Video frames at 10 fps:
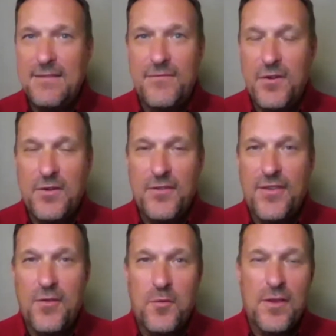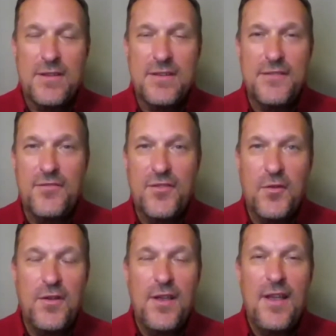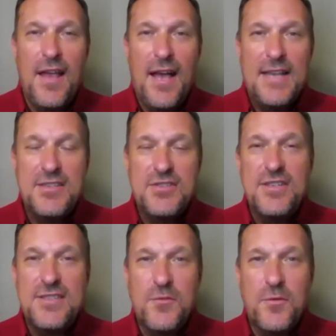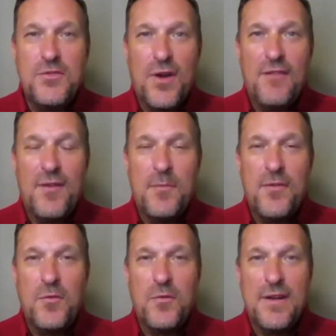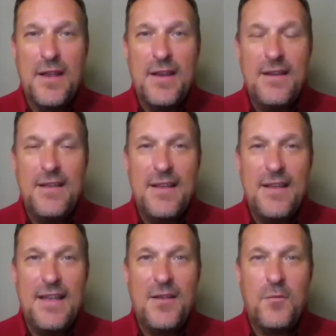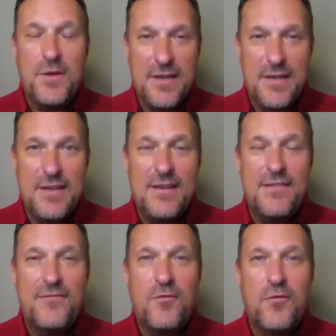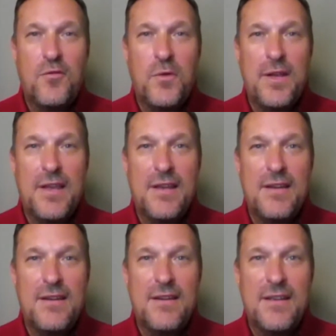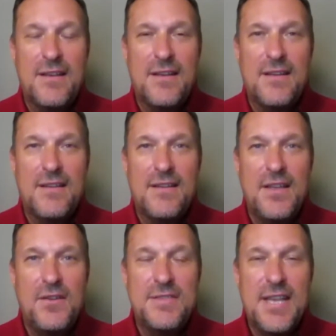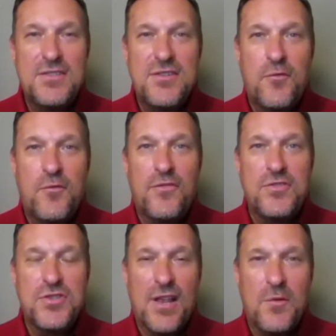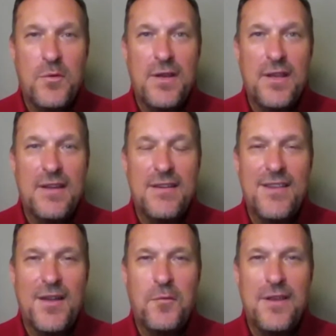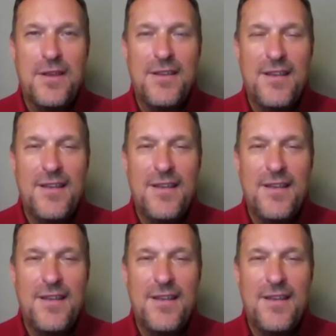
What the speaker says: various other relatives. So I suggested we drive up there one day, and we did, for a weekend. It was actually 4th of July weekend that we